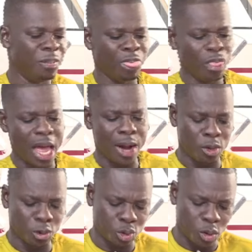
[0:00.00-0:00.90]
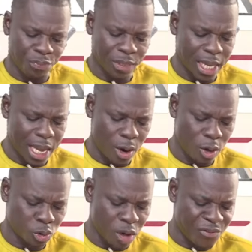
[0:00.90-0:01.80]
and also
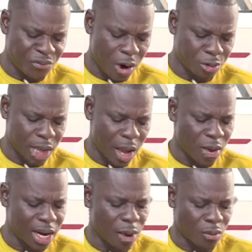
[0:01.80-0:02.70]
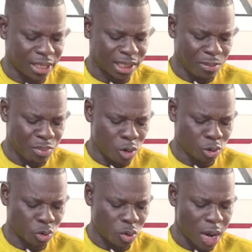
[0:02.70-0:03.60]
also afa o share kwane akwanten
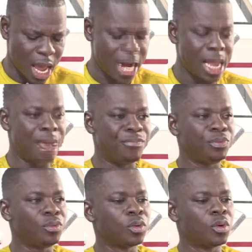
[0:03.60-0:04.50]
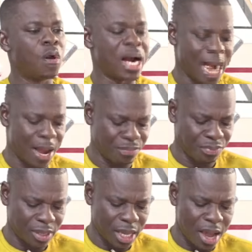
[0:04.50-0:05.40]
pon so ene one
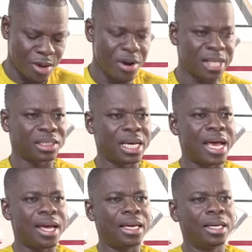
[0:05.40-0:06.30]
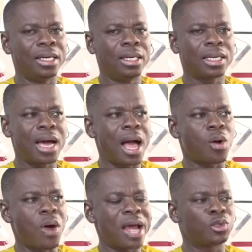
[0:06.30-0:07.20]
nam we say
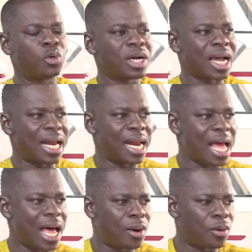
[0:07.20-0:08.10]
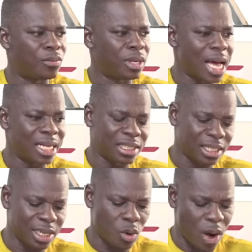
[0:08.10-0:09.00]
car kwan so nkane ano a
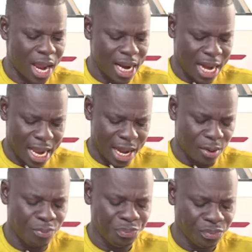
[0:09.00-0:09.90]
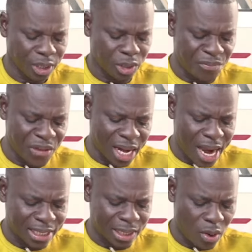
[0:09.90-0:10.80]
cheche kwan ne de no traffic
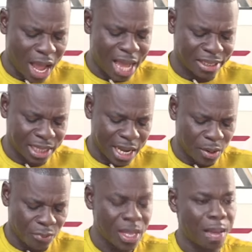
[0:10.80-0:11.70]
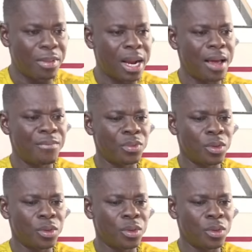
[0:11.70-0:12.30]
lights no a say no abana